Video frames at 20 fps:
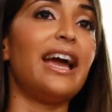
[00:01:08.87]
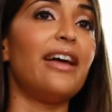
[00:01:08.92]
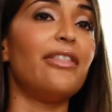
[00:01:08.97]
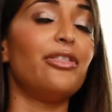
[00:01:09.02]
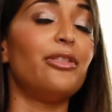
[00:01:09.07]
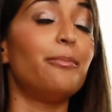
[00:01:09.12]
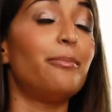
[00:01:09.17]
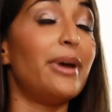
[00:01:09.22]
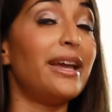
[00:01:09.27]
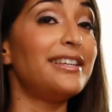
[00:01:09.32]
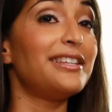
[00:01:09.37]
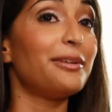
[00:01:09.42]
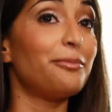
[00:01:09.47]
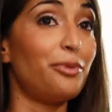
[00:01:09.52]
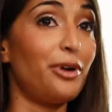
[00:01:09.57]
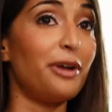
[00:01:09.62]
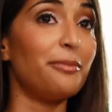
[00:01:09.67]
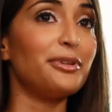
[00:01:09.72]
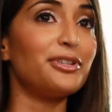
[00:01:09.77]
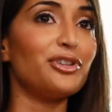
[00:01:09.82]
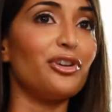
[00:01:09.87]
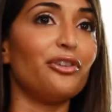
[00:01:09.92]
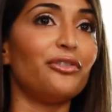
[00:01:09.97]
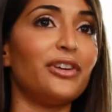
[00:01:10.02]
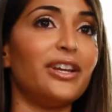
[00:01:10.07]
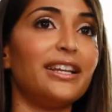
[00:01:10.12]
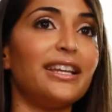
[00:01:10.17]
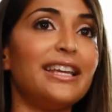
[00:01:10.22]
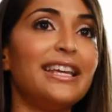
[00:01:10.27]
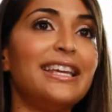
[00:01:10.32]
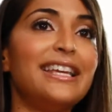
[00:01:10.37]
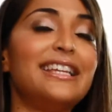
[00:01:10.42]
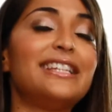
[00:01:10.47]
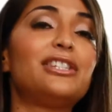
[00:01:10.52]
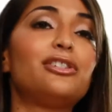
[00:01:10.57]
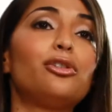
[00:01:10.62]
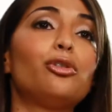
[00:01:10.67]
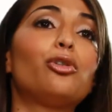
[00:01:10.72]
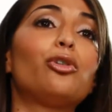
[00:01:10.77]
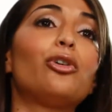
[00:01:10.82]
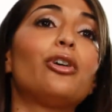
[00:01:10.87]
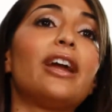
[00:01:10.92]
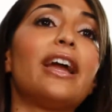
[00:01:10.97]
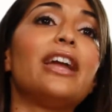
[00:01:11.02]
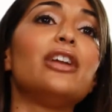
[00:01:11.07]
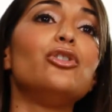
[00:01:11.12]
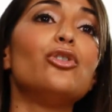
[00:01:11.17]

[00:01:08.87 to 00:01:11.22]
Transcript: And the basic premise of it is to create